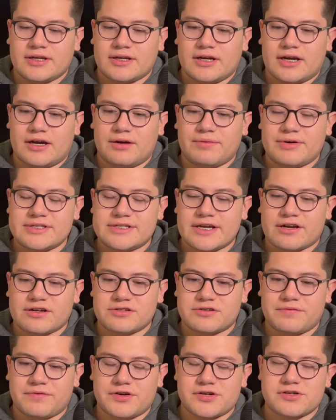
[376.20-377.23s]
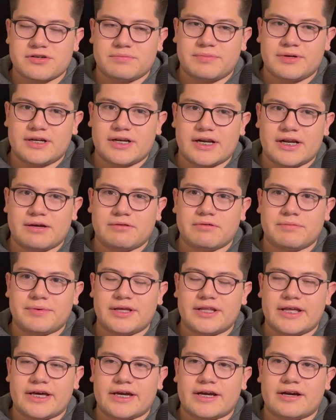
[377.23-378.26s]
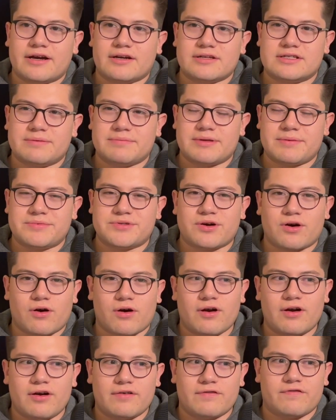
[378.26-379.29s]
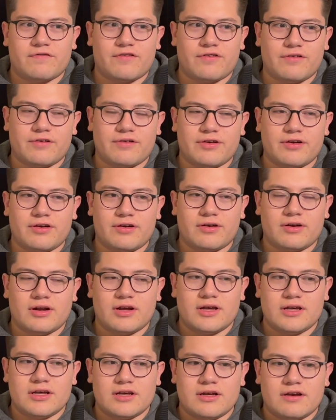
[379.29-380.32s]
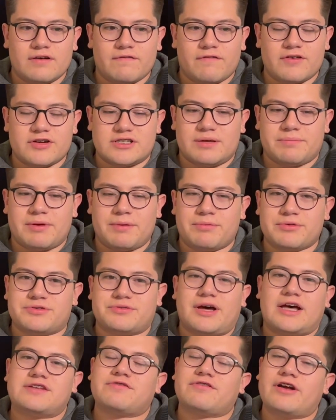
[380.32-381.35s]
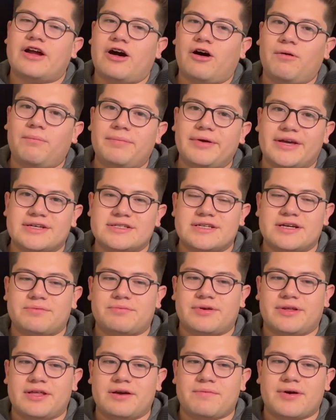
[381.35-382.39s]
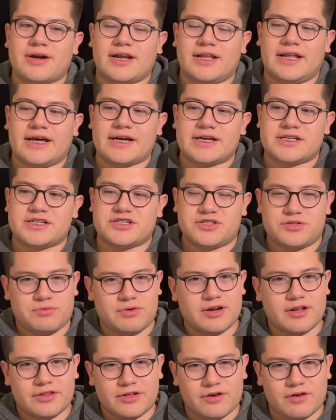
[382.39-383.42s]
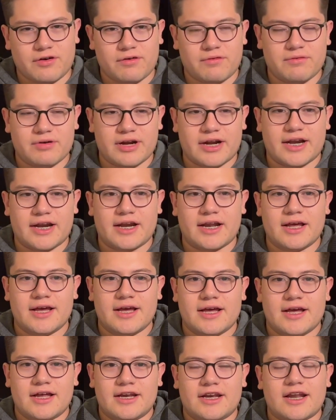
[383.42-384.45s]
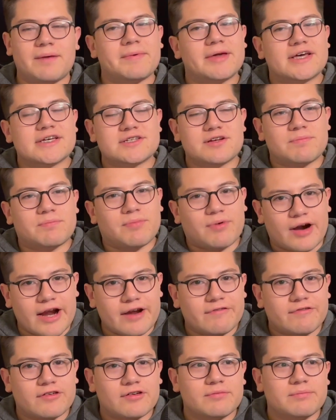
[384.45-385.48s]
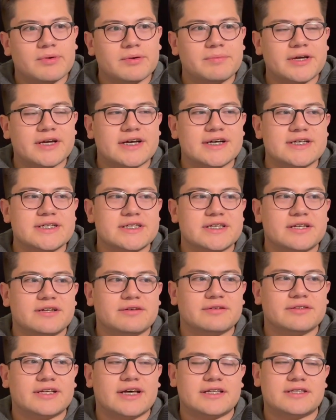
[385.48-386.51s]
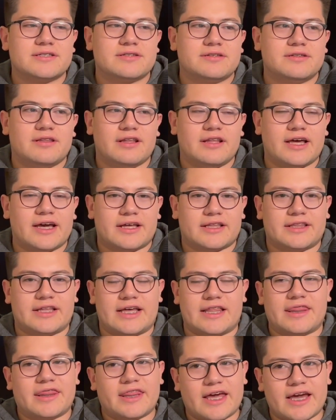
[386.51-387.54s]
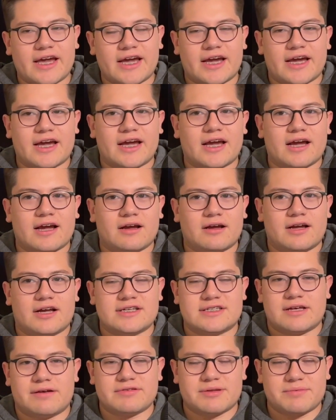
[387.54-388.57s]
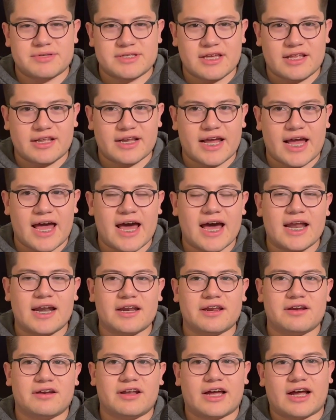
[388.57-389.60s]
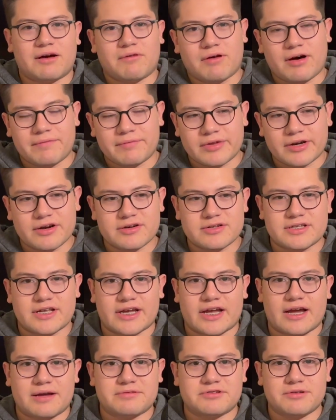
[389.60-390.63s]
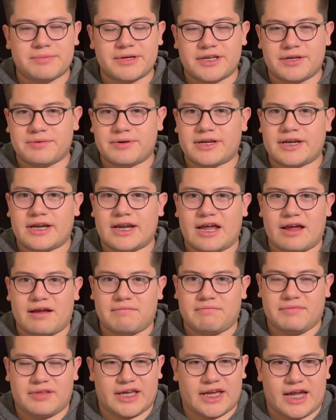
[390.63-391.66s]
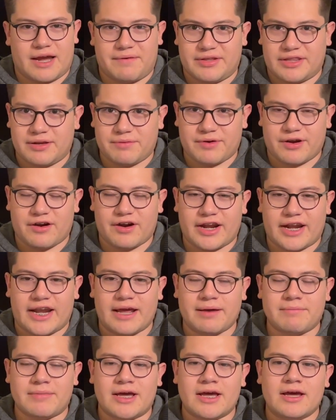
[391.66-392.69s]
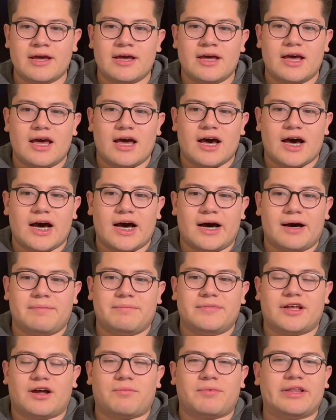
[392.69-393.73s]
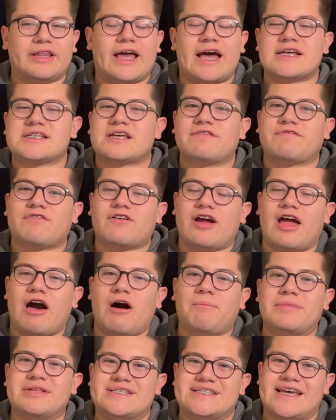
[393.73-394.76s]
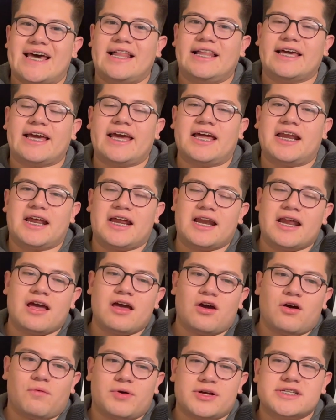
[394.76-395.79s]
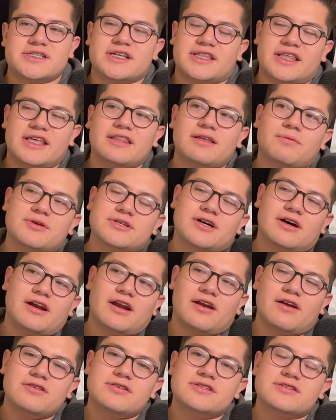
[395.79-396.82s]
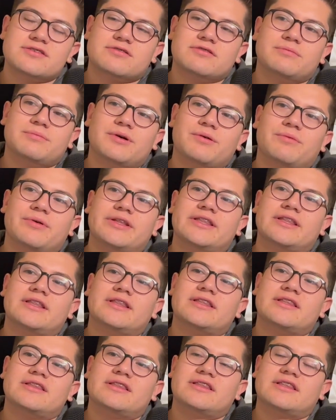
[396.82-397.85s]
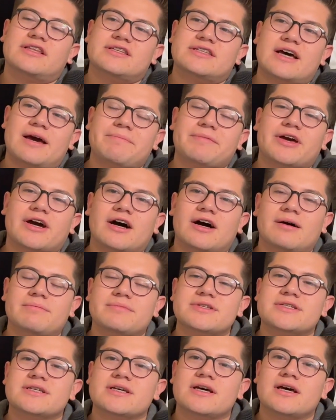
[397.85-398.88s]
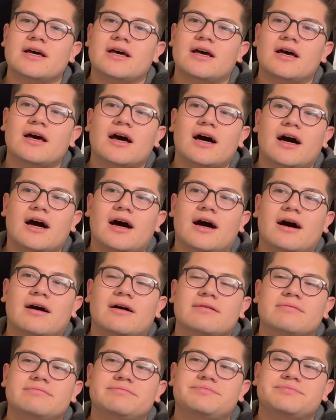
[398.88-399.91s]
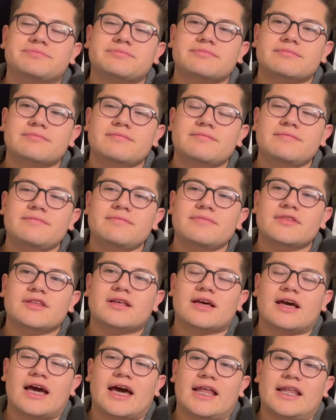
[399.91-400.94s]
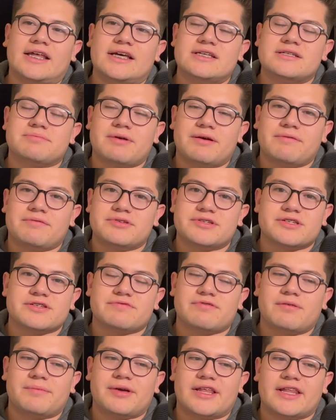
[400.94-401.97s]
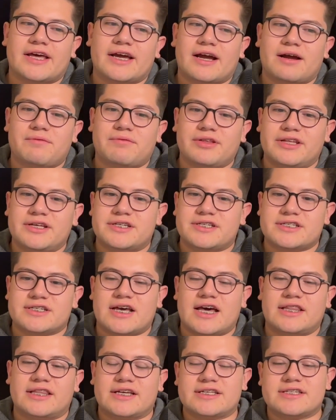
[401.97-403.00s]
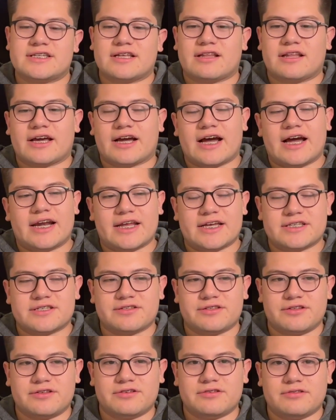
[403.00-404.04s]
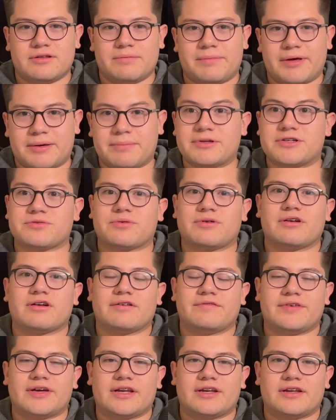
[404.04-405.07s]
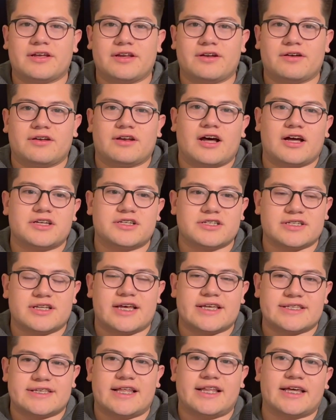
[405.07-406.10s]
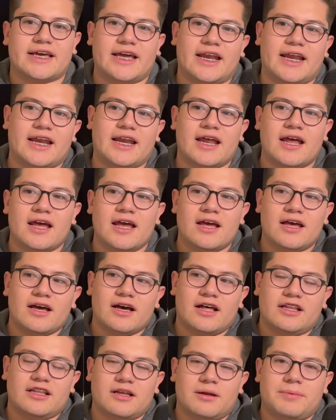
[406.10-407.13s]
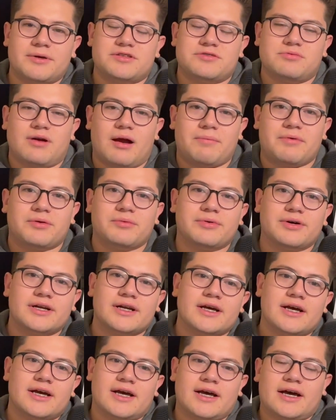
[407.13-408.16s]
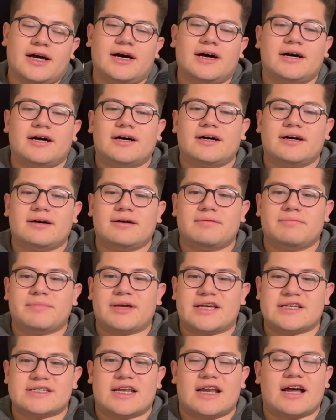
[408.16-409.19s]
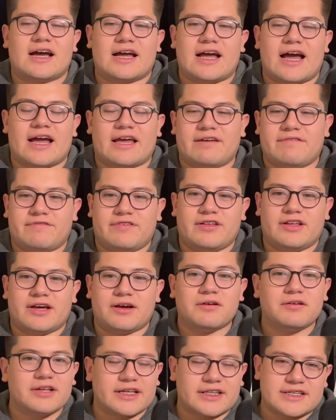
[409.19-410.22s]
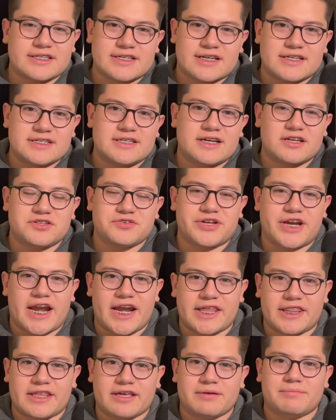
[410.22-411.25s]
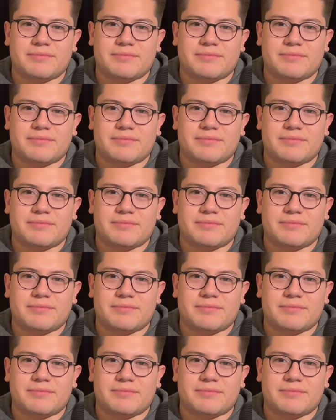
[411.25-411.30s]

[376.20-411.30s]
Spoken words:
I don't want to say controversial, but it will be like sometimes hard for some people to ask for help, because they really want to like just do it on their own, and not because they're prideful, but because that's like they think, because that was the mentality I had, like, oh, well, I'm the nurse, like I should be doing like everything regarding him, not really asking for help and delegating, which is a thing that we're taught in nursing school. But when the time comes, at least maybe it was just for me, like I really just had the instinct like I need to do the big majority of it, not just like delegating a little bit to everyone, because then I can feel like, oh, like this guy's not doing anything.